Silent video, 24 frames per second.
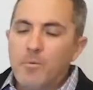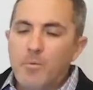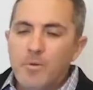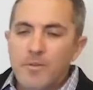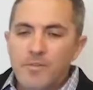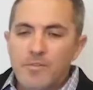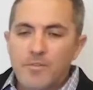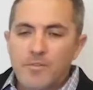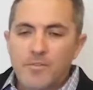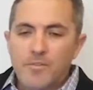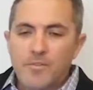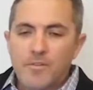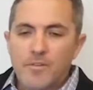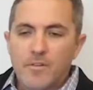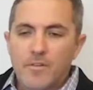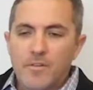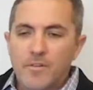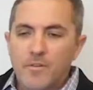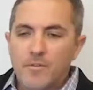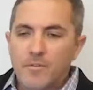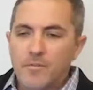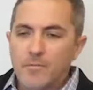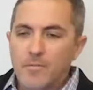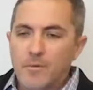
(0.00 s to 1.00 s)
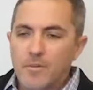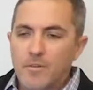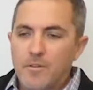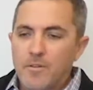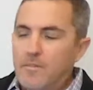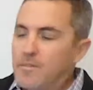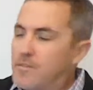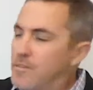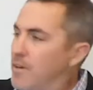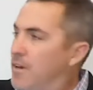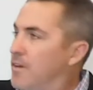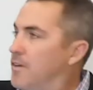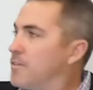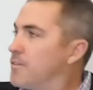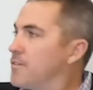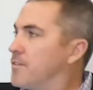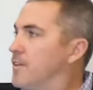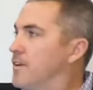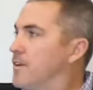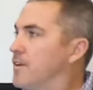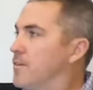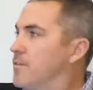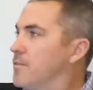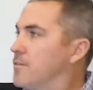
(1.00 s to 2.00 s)
we just closed one in
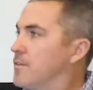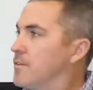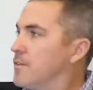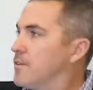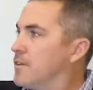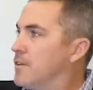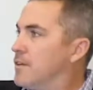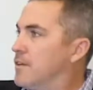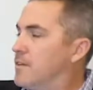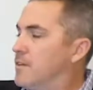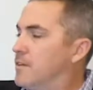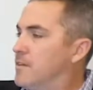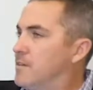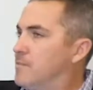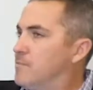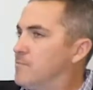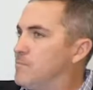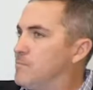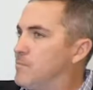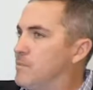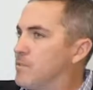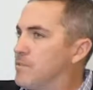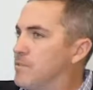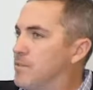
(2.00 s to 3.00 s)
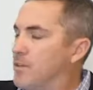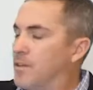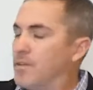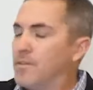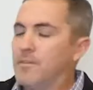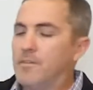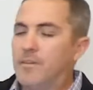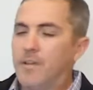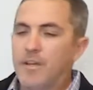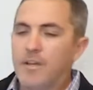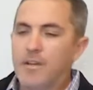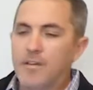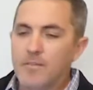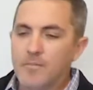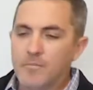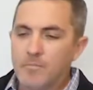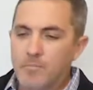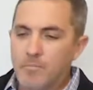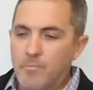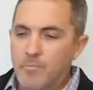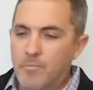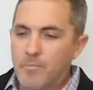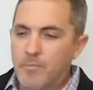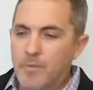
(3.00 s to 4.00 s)
Charlestown um, the other day.
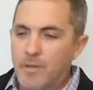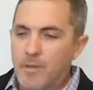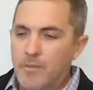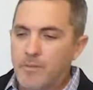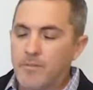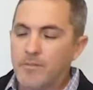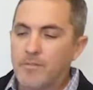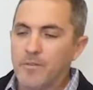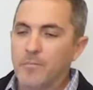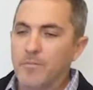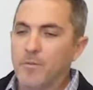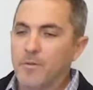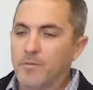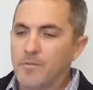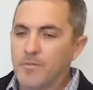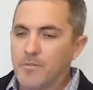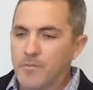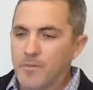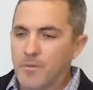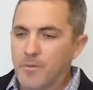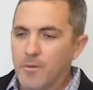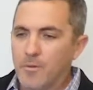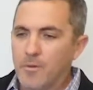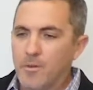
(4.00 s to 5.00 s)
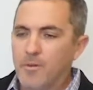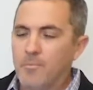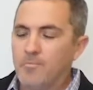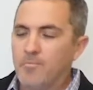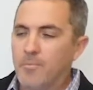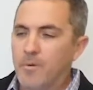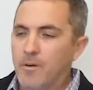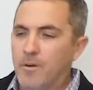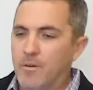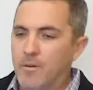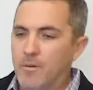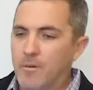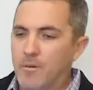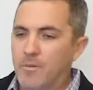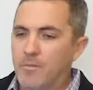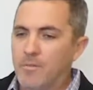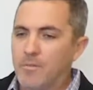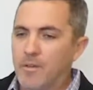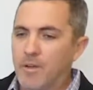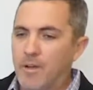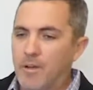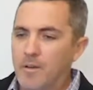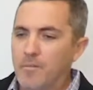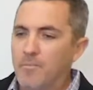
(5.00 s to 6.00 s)
A similar story.
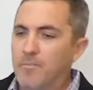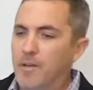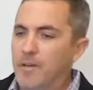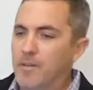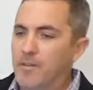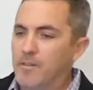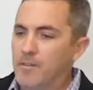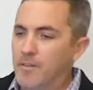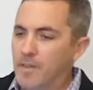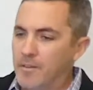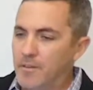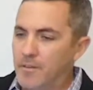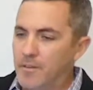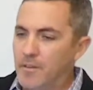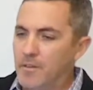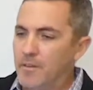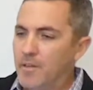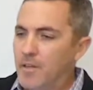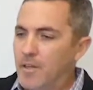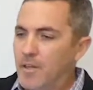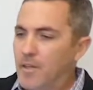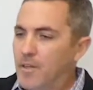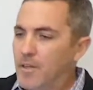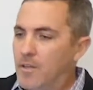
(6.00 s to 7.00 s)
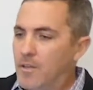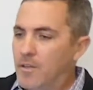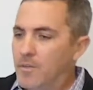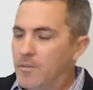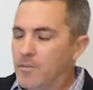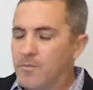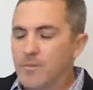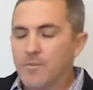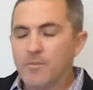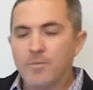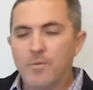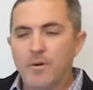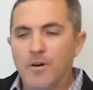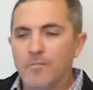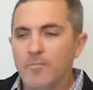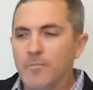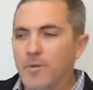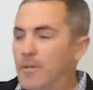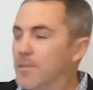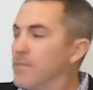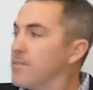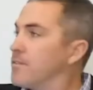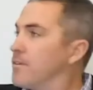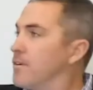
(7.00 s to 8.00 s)
Borrower's hard money lender. It was a 12
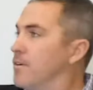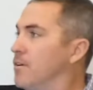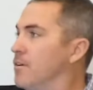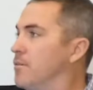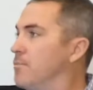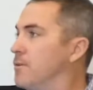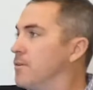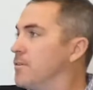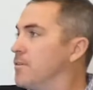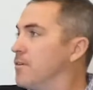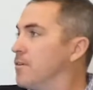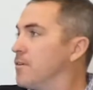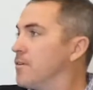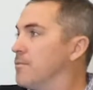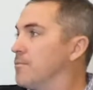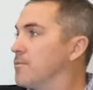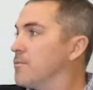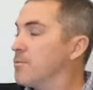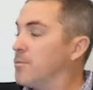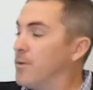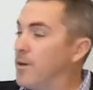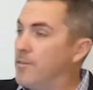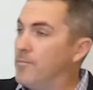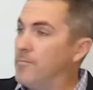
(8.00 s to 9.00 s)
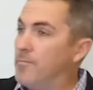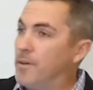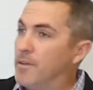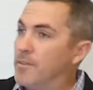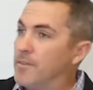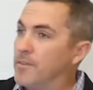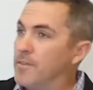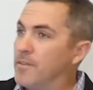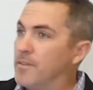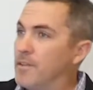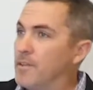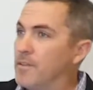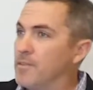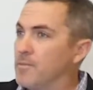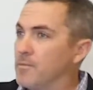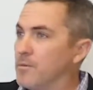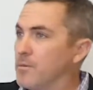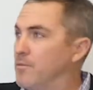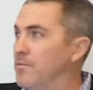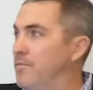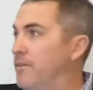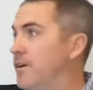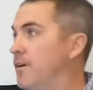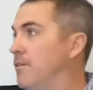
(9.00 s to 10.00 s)
month term. It took them 12 months to get
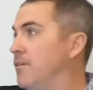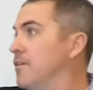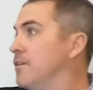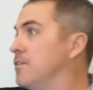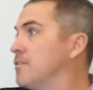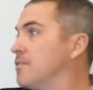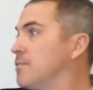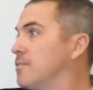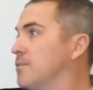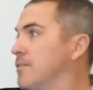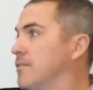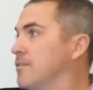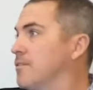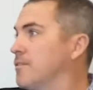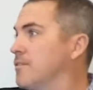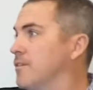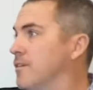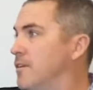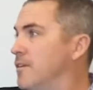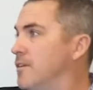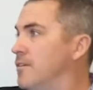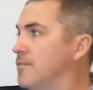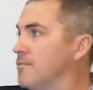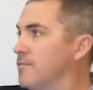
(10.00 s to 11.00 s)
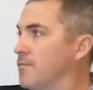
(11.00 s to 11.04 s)
through a variance with the city